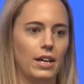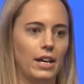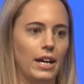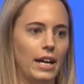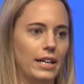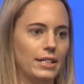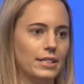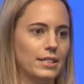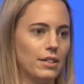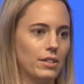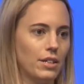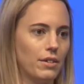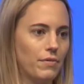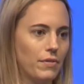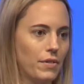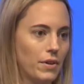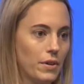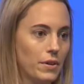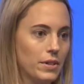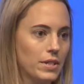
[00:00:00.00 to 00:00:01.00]
And so the
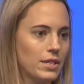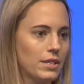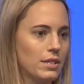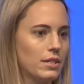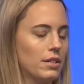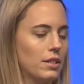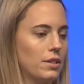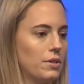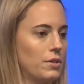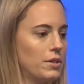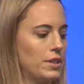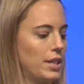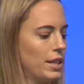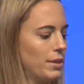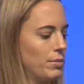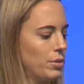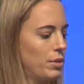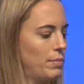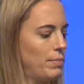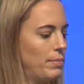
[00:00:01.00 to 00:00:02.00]
first
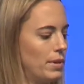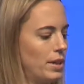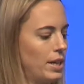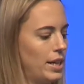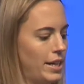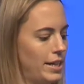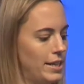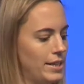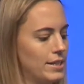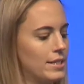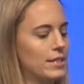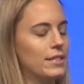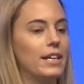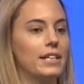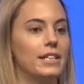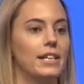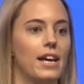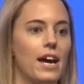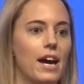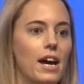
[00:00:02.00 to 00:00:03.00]
learning is
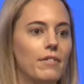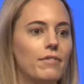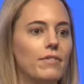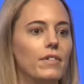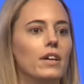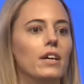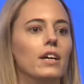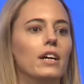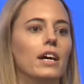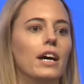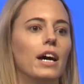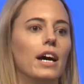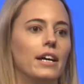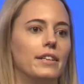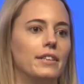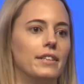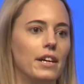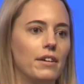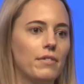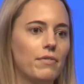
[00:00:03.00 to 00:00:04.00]
that they have a
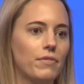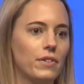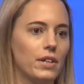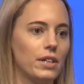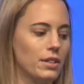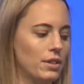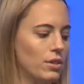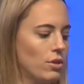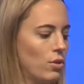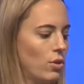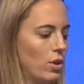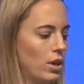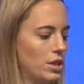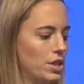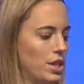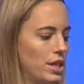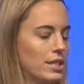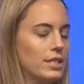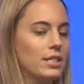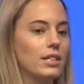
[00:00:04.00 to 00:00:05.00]
different or
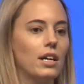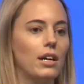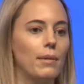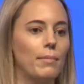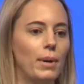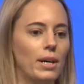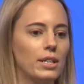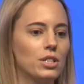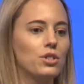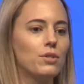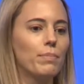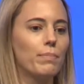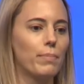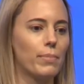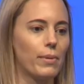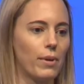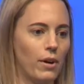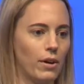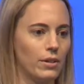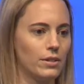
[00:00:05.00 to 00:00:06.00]
just a much
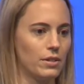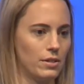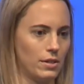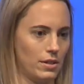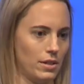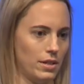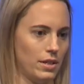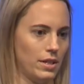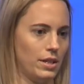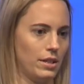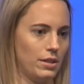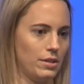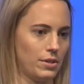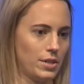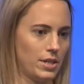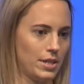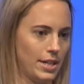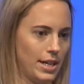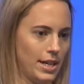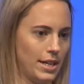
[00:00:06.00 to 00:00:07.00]
broader
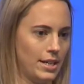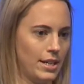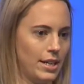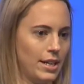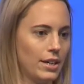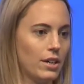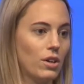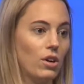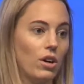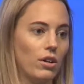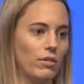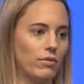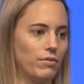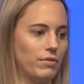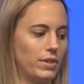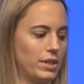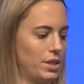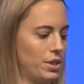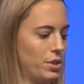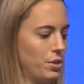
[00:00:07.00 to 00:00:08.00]
understanding of
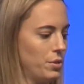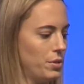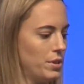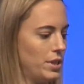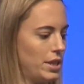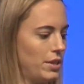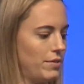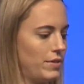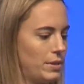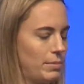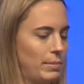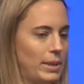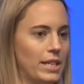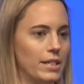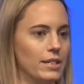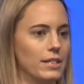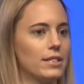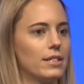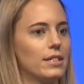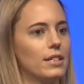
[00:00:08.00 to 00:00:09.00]
what news even
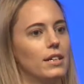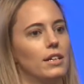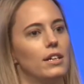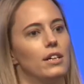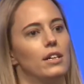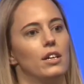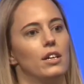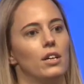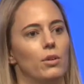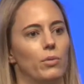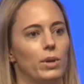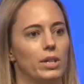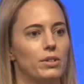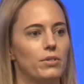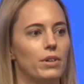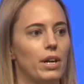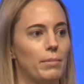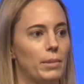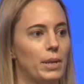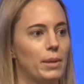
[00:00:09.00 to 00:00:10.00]
means. What
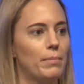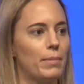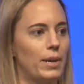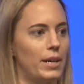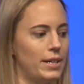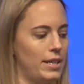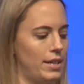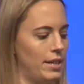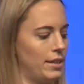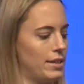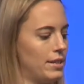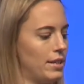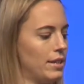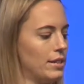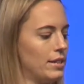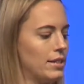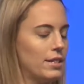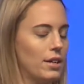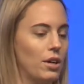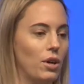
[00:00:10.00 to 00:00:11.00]
do I mean by
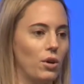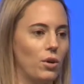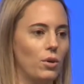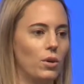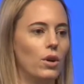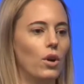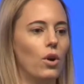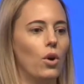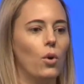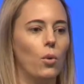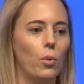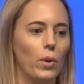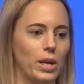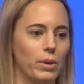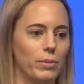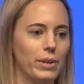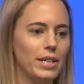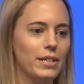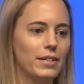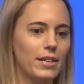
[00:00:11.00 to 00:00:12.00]
that? So when
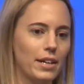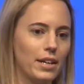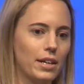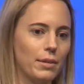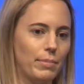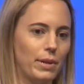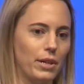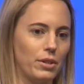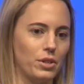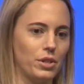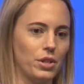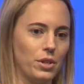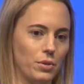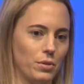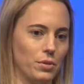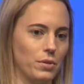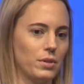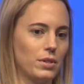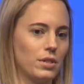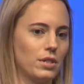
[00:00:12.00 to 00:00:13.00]
we think about
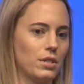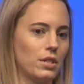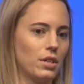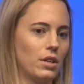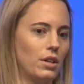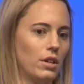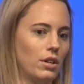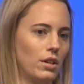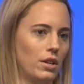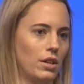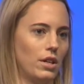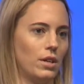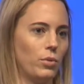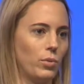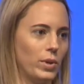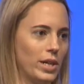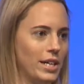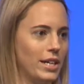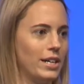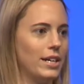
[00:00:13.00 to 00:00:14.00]
news,
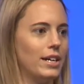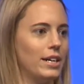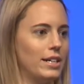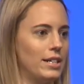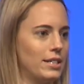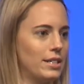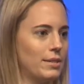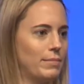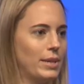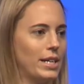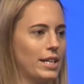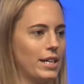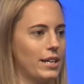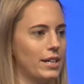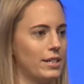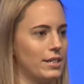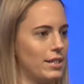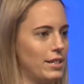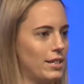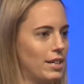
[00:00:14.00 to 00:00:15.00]
we as
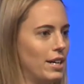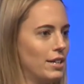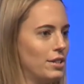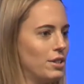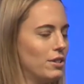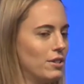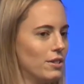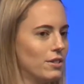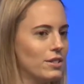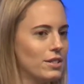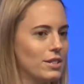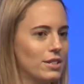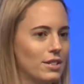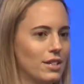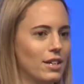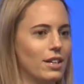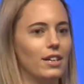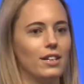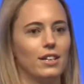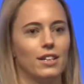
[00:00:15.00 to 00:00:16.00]
adults,
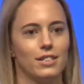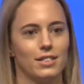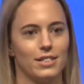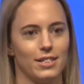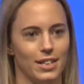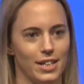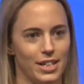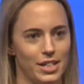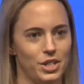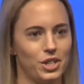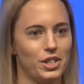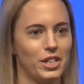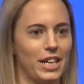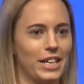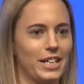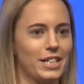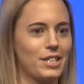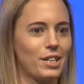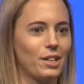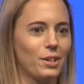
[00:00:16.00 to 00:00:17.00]
/
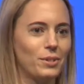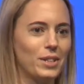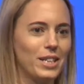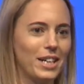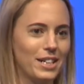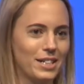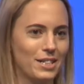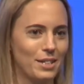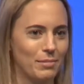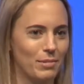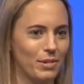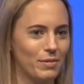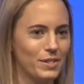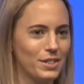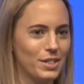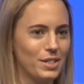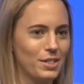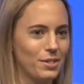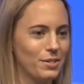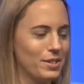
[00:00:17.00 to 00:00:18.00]
excluding some of the
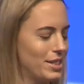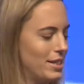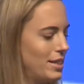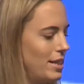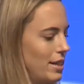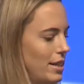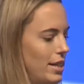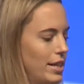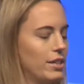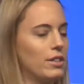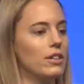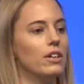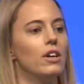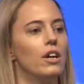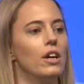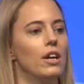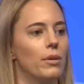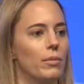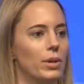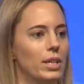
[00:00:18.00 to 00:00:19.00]
students in here,
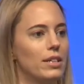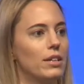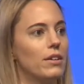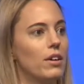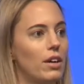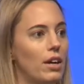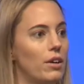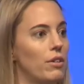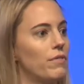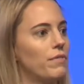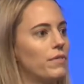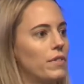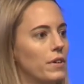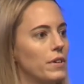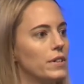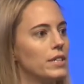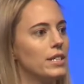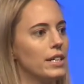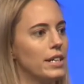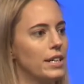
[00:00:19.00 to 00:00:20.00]
what our
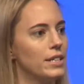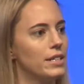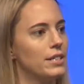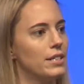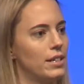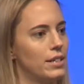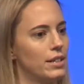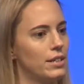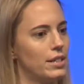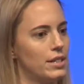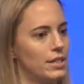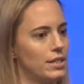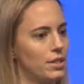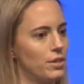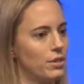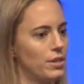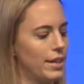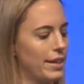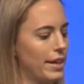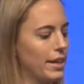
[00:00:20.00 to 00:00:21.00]
first instinct is
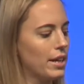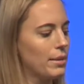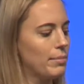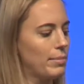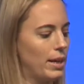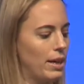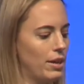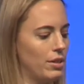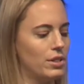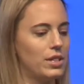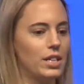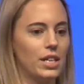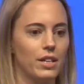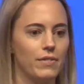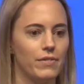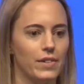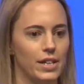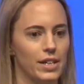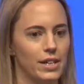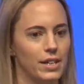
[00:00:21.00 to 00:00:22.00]
to think about
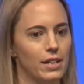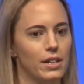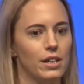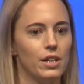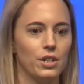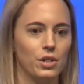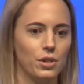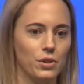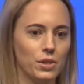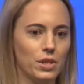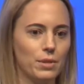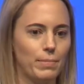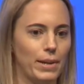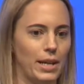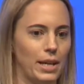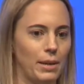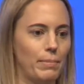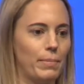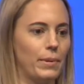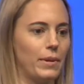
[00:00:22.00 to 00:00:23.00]
TV,
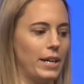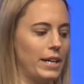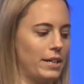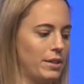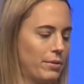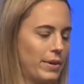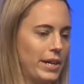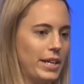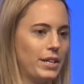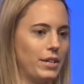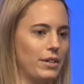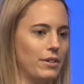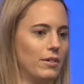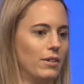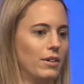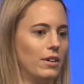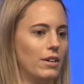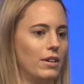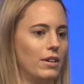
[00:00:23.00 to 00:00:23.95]
newspaper, and radio.